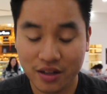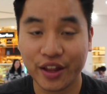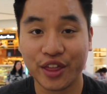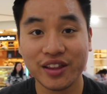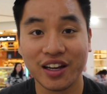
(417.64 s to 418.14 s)

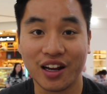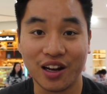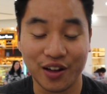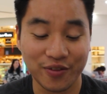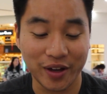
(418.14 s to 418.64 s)
The thing that I
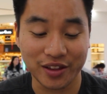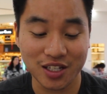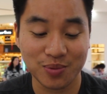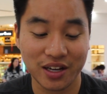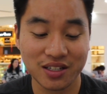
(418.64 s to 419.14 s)
love about
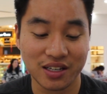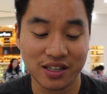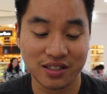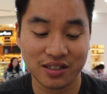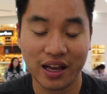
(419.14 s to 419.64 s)
this place
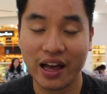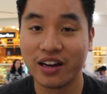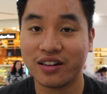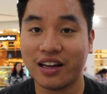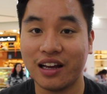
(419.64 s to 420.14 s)
is they
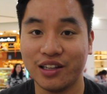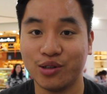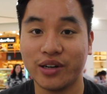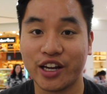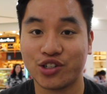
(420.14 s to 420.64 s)
had a
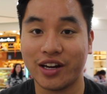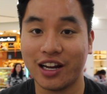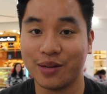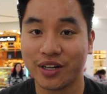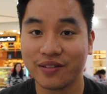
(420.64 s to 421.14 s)
little extra
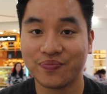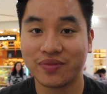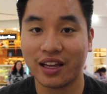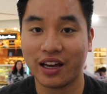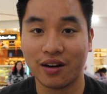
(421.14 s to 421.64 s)
element
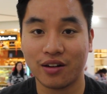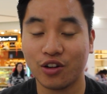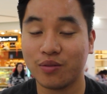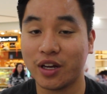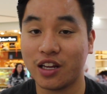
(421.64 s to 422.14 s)
that
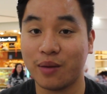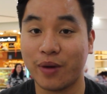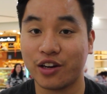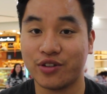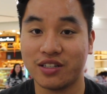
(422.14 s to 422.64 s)
not many
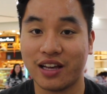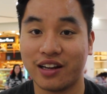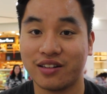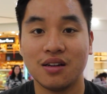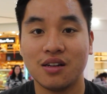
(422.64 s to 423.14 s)
bakeries
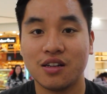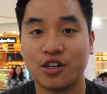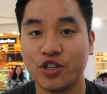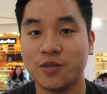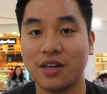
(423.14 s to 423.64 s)
add.
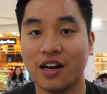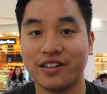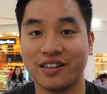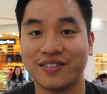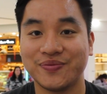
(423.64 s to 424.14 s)
Crispy onion,